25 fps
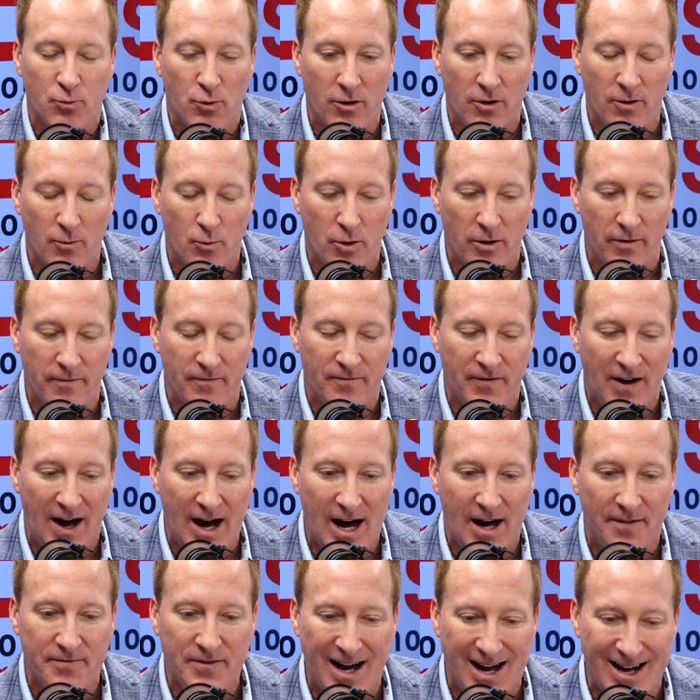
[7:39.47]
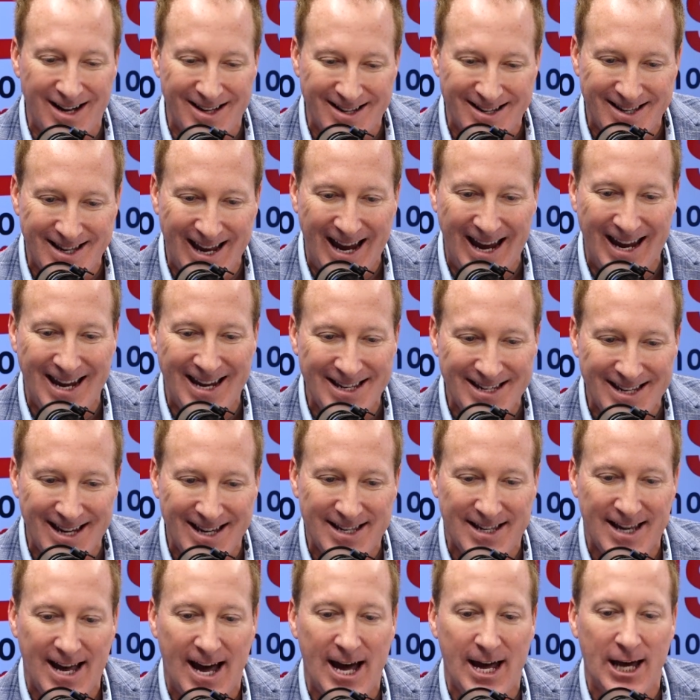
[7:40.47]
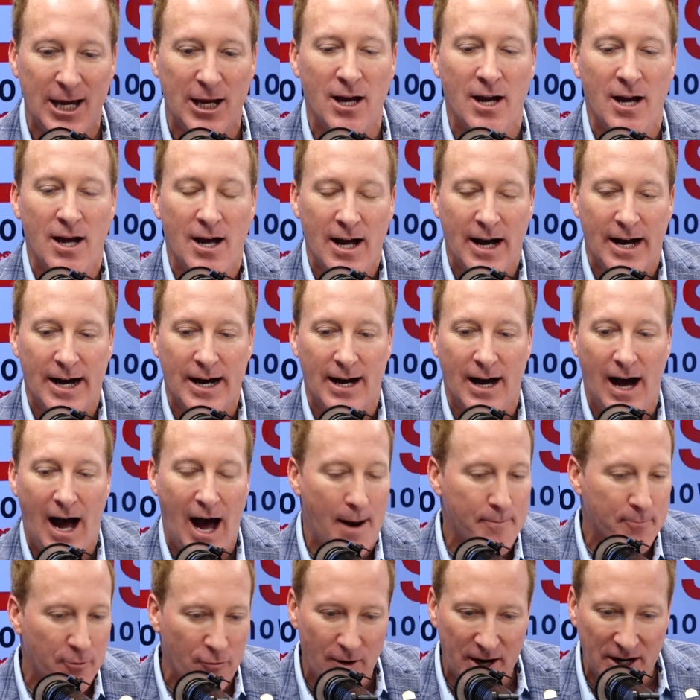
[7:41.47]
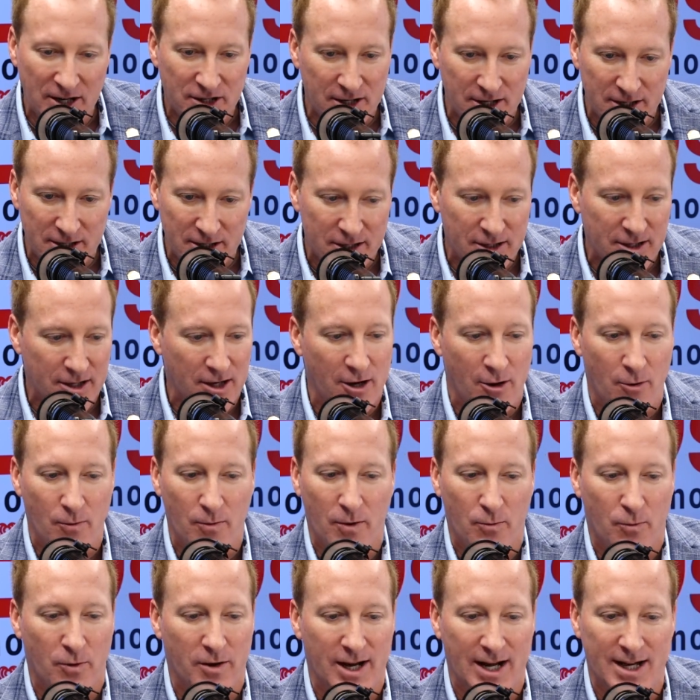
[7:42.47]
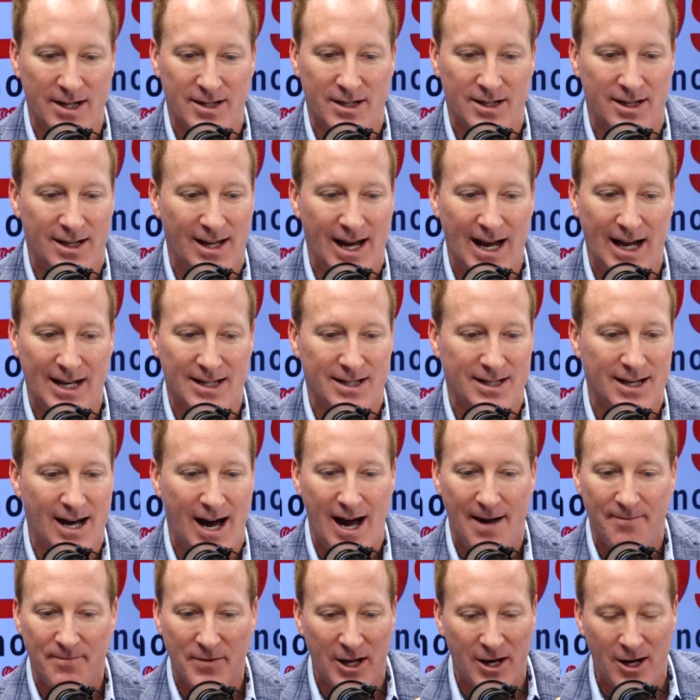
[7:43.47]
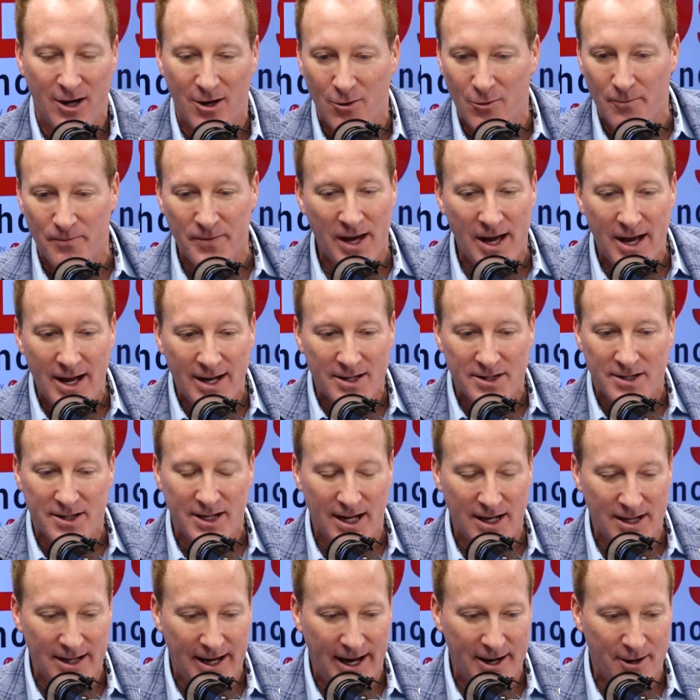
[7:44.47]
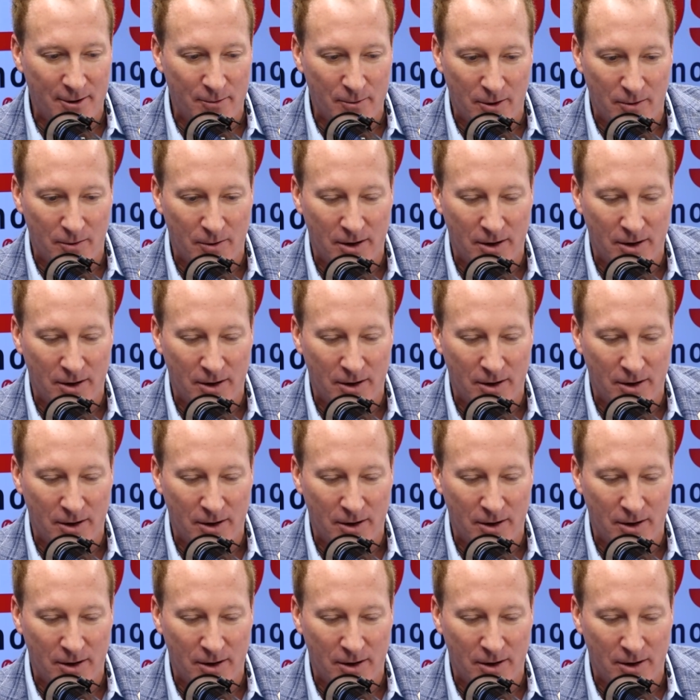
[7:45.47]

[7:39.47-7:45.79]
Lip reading: We're involved on day-to-day operations. It's not see you later.